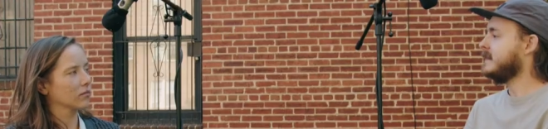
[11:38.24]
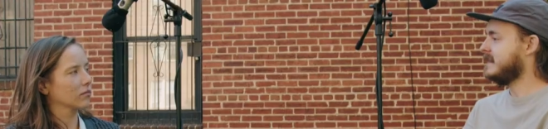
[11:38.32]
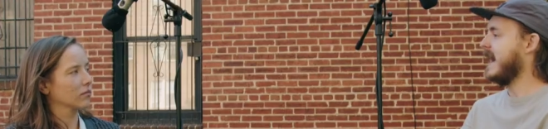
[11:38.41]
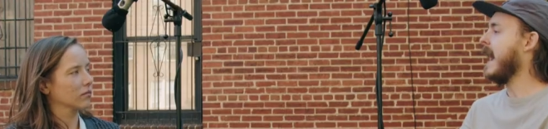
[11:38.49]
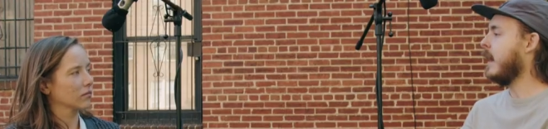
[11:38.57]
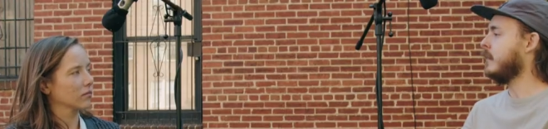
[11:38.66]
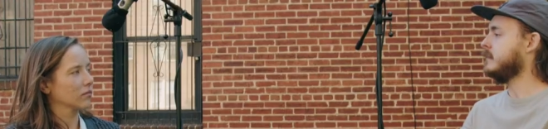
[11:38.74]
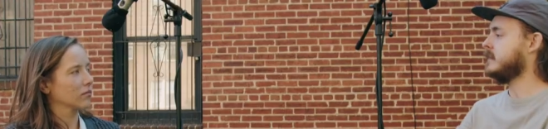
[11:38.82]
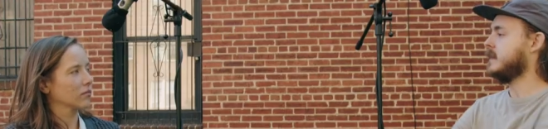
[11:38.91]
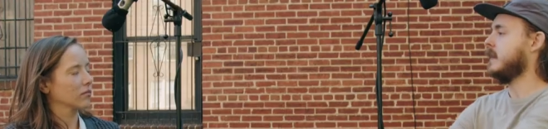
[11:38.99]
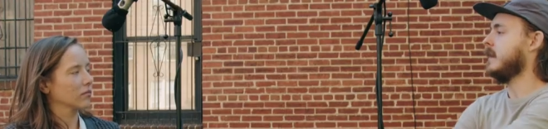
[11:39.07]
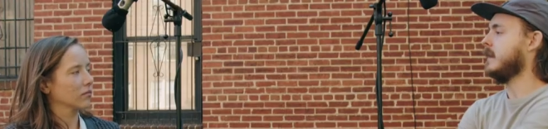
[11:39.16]
Speaker 1: down
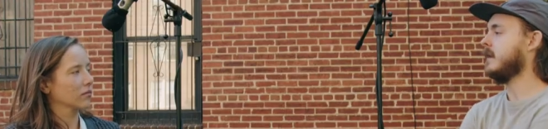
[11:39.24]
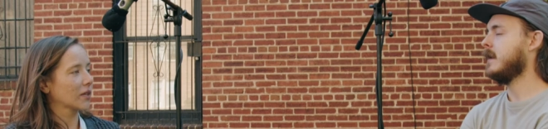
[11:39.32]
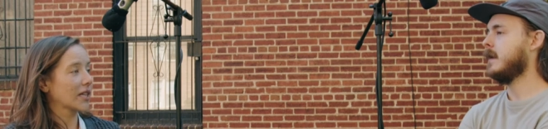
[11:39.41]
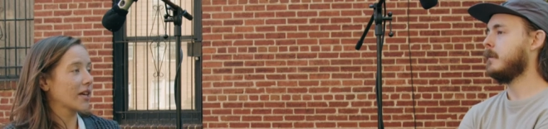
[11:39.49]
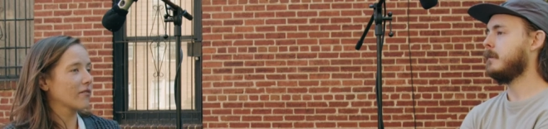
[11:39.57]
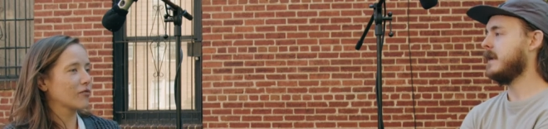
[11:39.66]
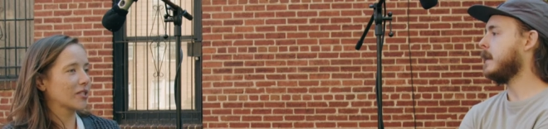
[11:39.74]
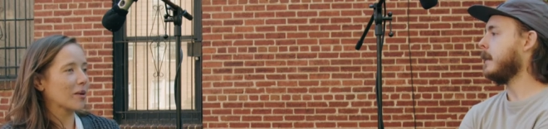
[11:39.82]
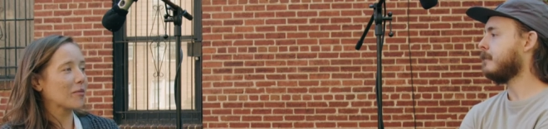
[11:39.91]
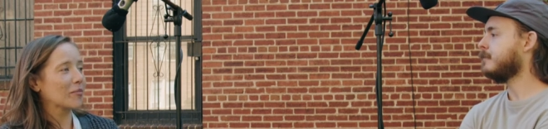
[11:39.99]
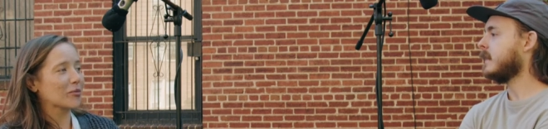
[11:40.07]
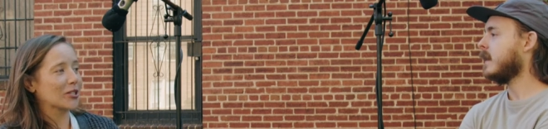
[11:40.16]
to. And I have be,
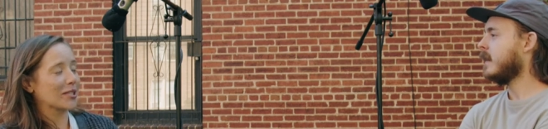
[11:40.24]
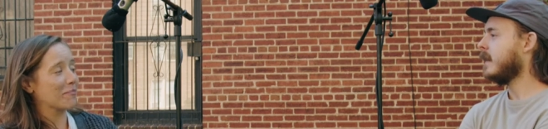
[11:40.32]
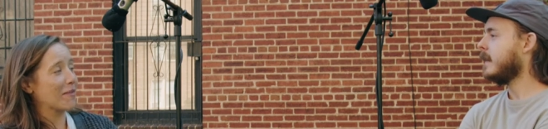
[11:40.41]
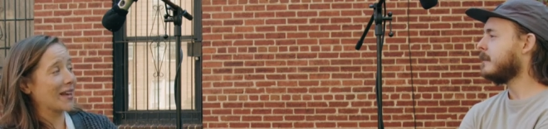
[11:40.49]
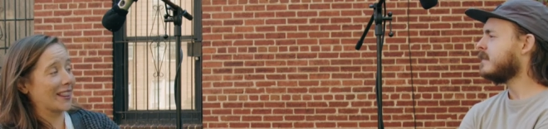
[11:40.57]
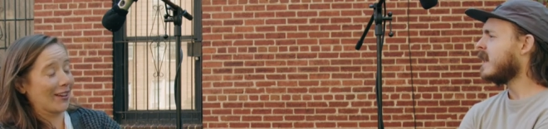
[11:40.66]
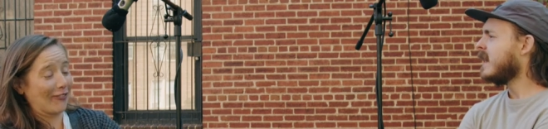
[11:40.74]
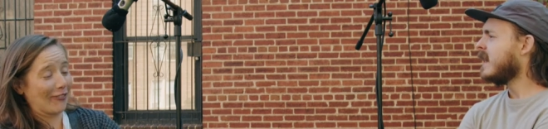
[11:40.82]
some
Speaker 2: of them just had met the